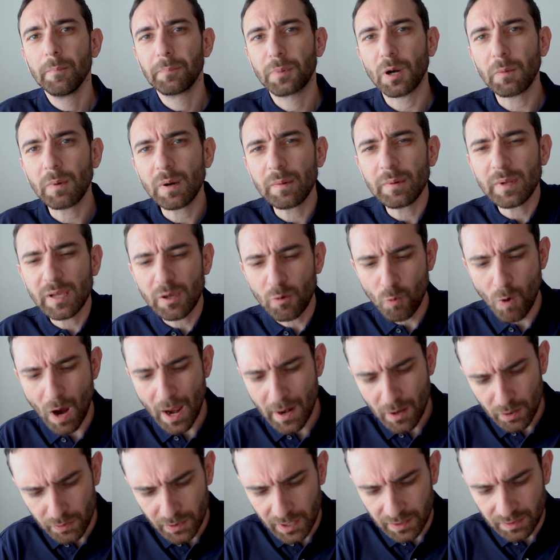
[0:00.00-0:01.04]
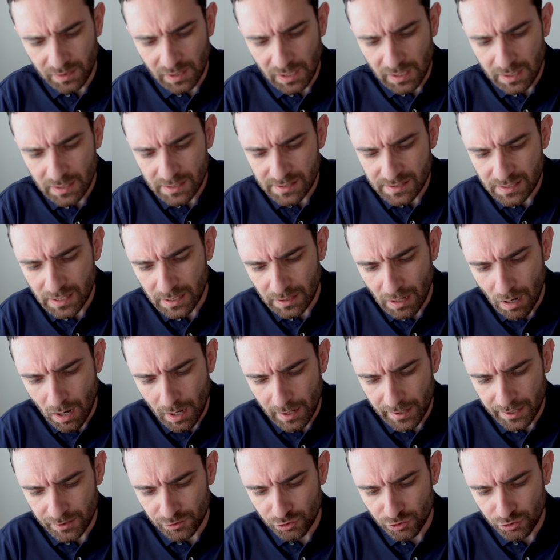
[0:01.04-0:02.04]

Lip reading: Probably one of the things that are